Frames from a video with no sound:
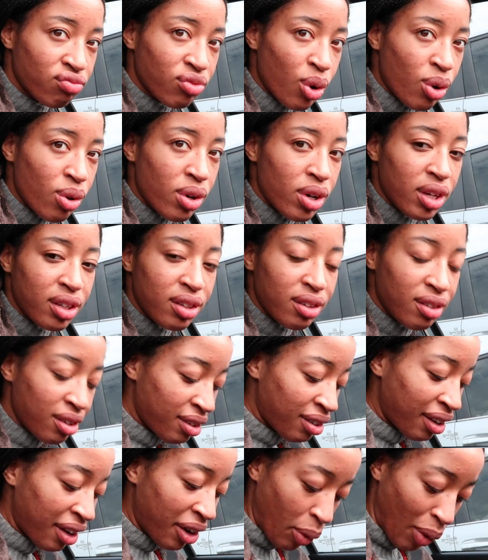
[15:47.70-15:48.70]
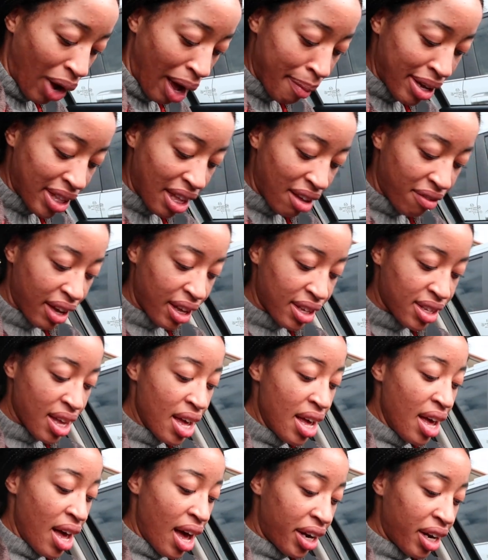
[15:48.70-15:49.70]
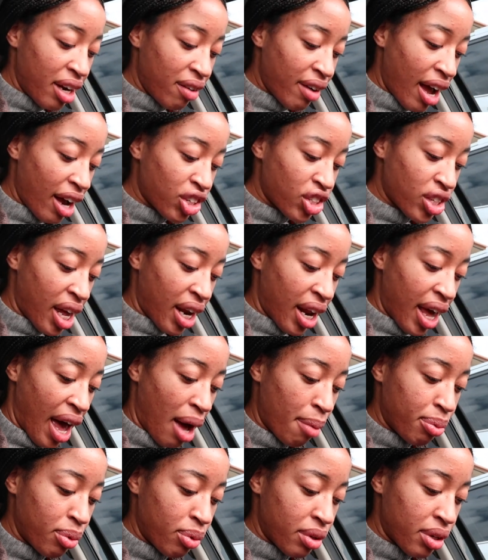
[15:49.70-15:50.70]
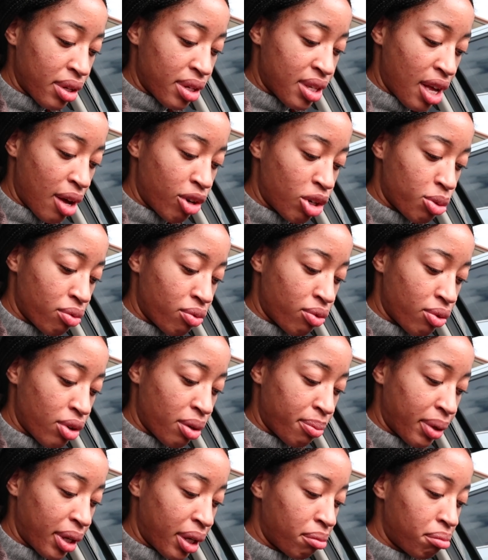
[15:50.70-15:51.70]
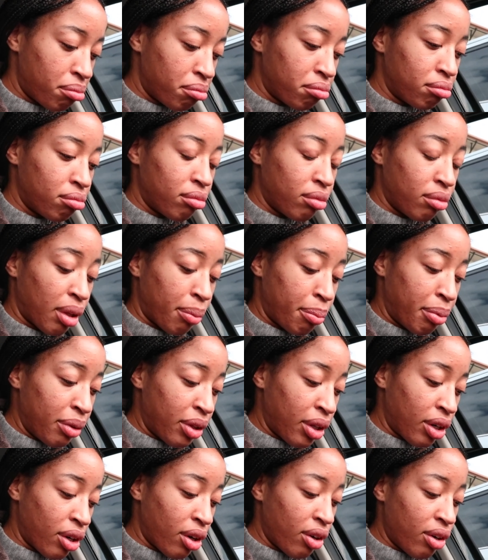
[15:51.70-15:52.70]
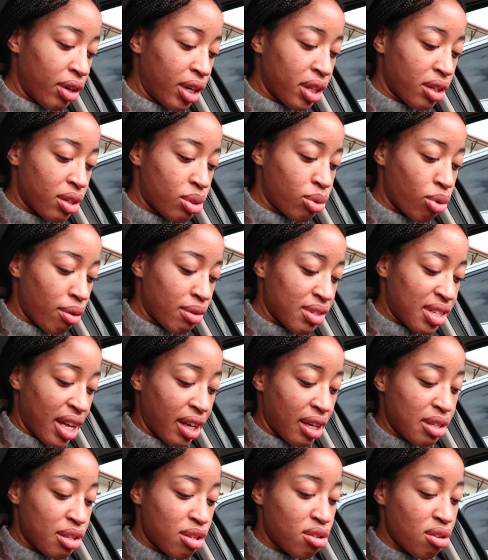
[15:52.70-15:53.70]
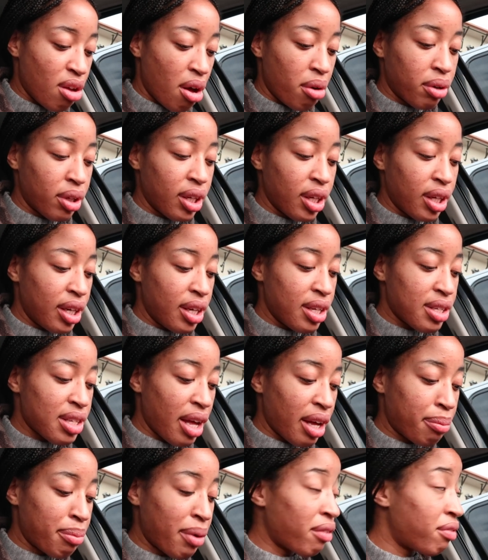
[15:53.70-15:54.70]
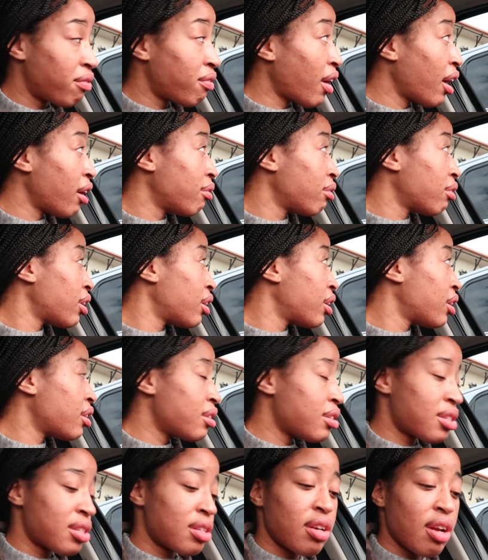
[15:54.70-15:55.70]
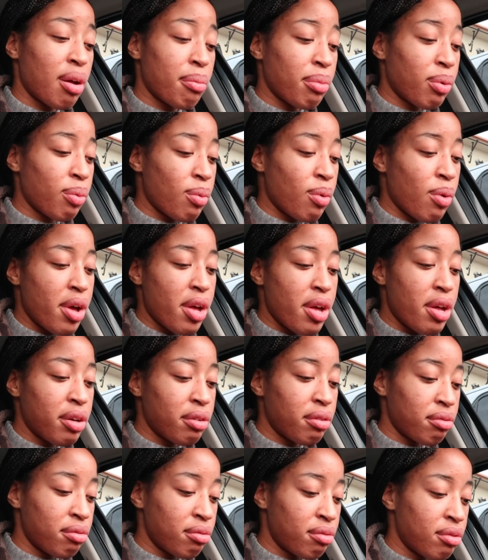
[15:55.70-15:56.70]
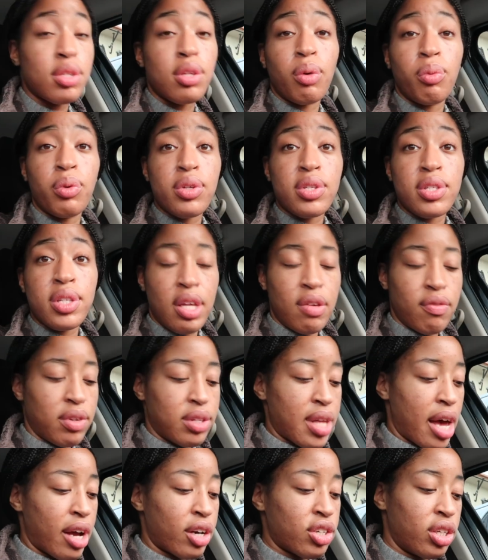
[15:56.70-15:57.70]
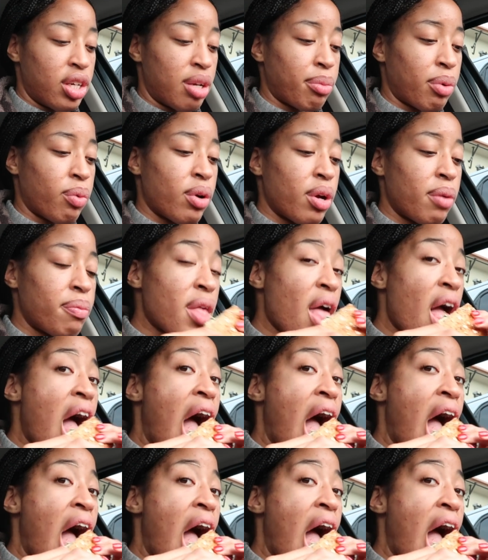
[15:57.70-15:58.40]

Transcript: on. I don't know why I made that face. I never actually had an apple on a sandwich before, but the girl at the store was like, it's so good. It's like my favorite. It's number one. So we'll see if it's actually number one.